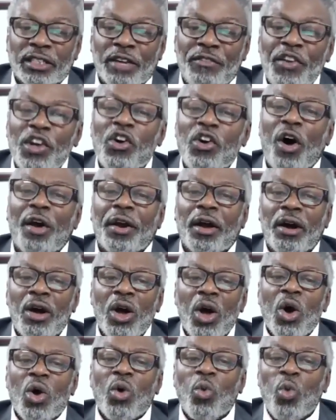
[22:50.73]
If you're going to
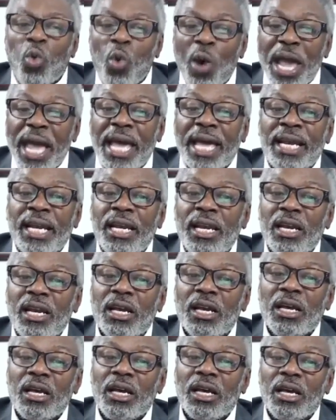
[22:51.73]
win
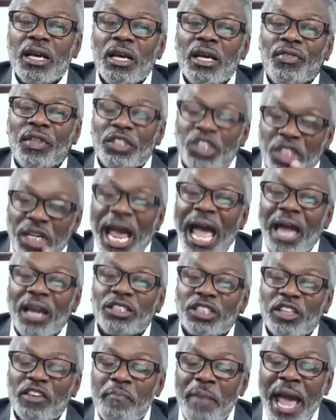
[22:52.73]
the
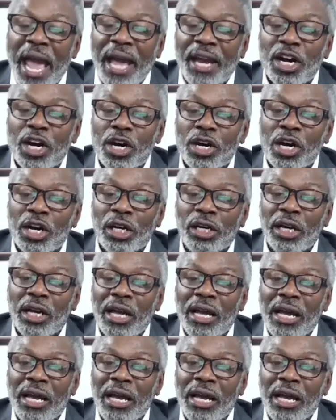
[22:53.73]
challenge of manhood,